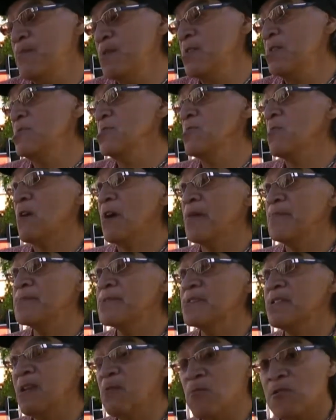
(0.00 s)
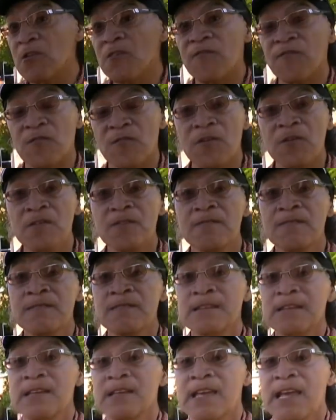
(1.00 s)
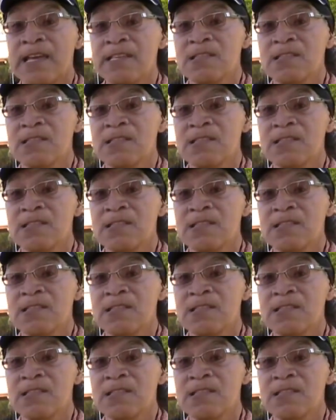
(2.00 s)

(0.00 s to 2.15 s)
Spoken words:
Indian tribes that they worked with.